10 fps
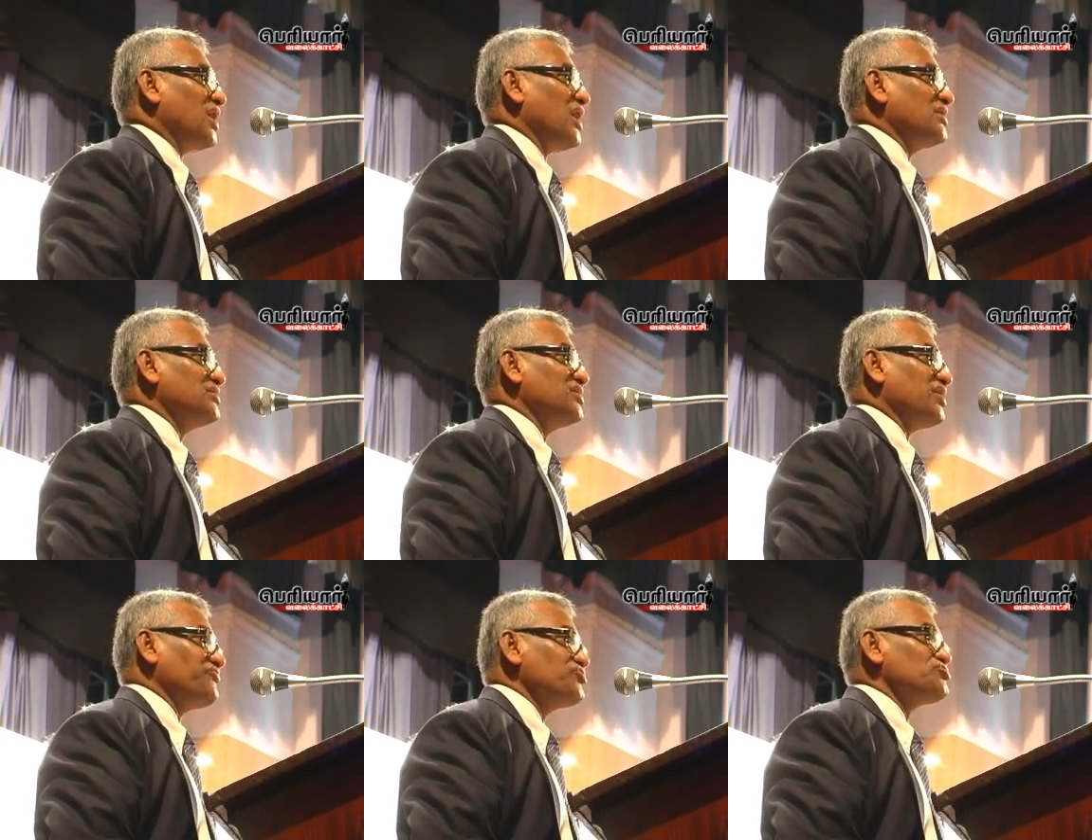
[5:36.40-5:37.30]
and he
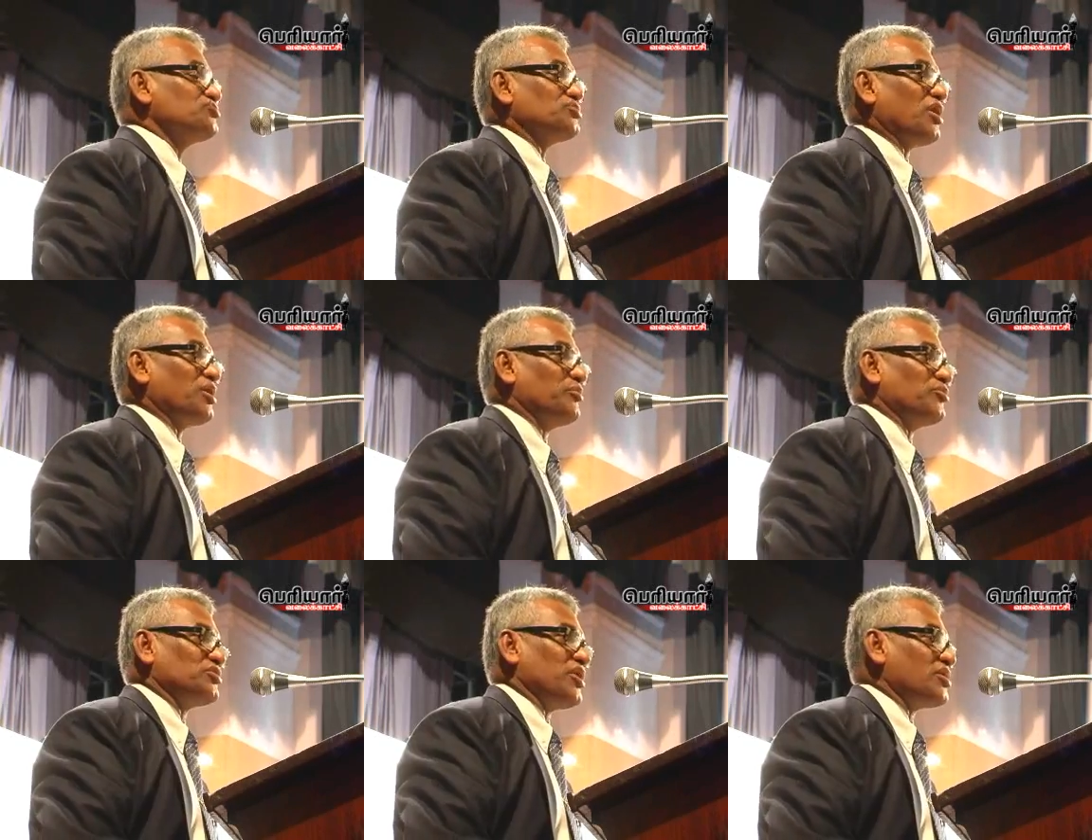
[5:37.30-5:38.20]
refused to talk
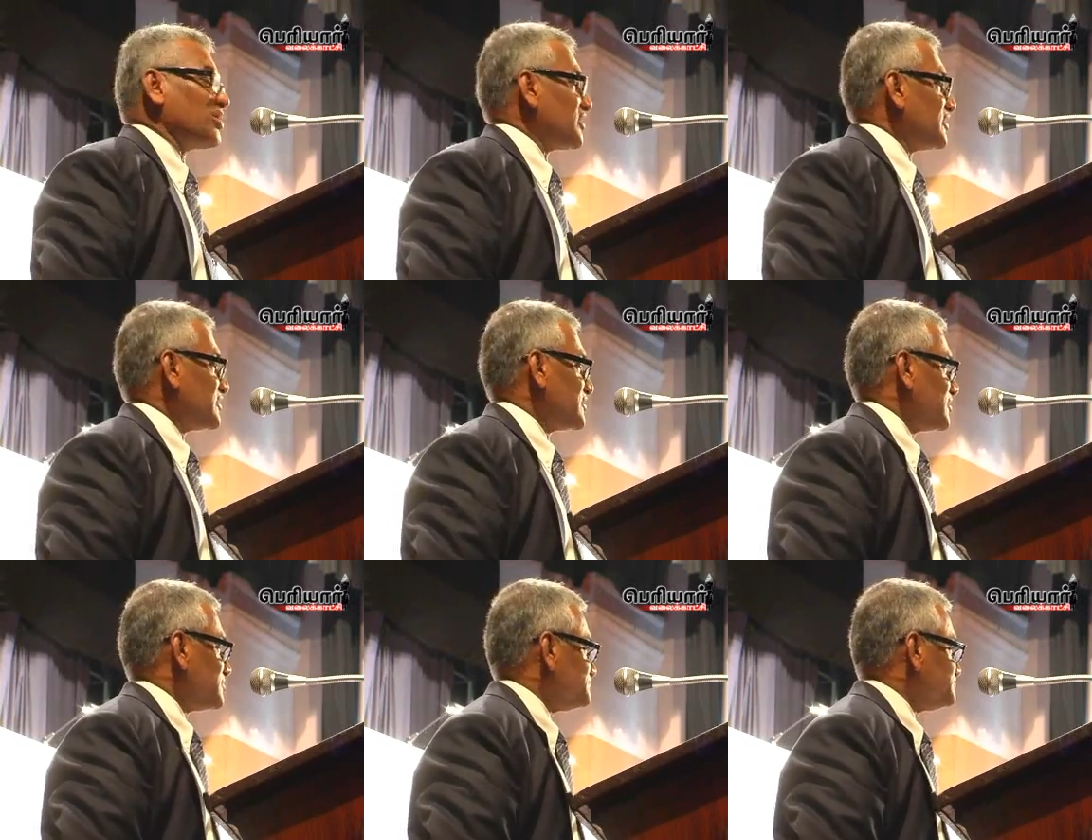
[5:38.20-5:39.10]
about Kaka Kalalkar.